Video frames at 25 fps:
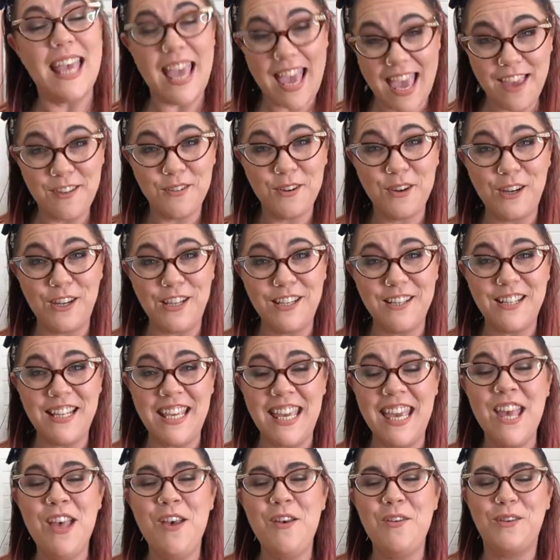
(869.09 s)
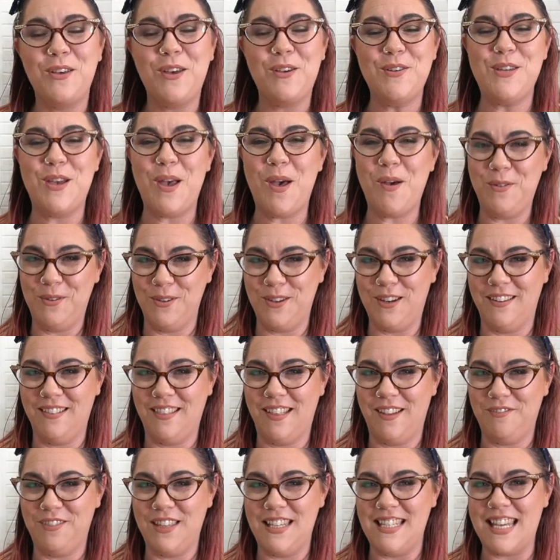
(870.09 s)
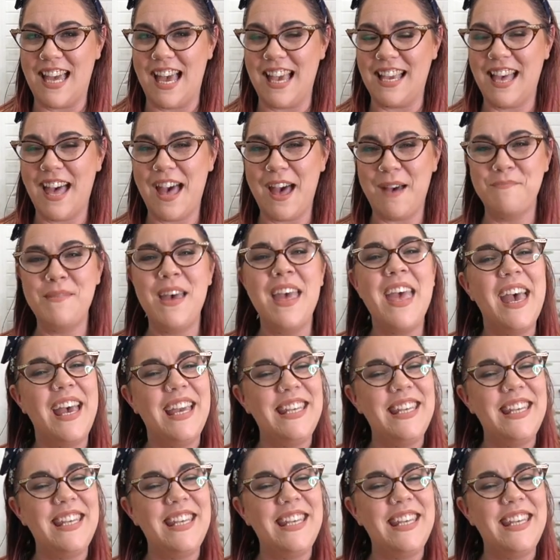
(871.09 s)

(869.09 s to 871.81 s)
and greenery, go to oh you're lovely dot com.